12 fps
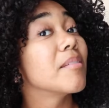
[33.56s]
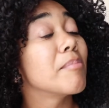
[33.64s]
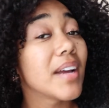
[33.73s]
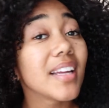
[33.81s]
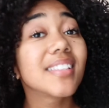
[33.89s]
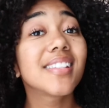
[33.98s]

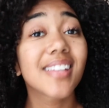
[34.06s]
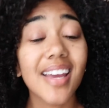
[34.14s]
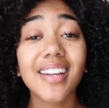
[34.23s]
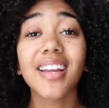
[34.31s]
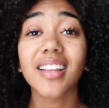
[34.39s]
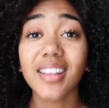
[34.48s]
My
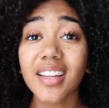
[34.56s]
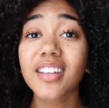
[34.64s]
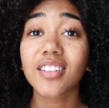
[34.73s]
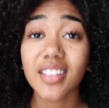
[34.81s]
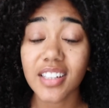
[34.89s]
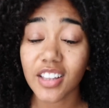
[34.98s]
skin
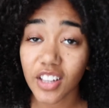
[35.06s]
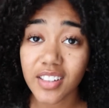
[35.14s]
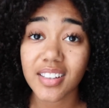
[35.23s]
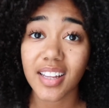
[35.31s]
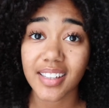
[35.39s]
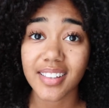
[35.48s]
literally
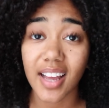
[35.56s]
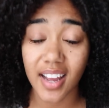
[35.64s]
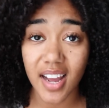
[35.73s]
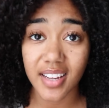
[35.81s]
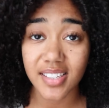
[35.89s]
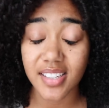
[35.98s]
looked like that,
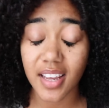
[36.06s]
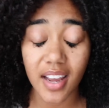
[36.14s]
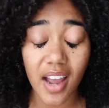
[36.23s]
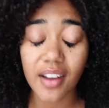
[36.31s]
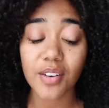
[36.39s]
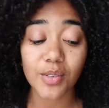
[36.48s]
guys. Like,
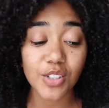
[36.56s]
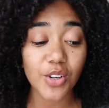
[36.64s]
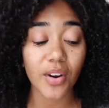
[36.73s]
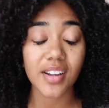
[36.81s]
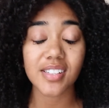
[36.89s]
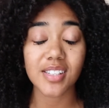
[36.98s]
I know it's
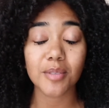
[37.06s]
crazy,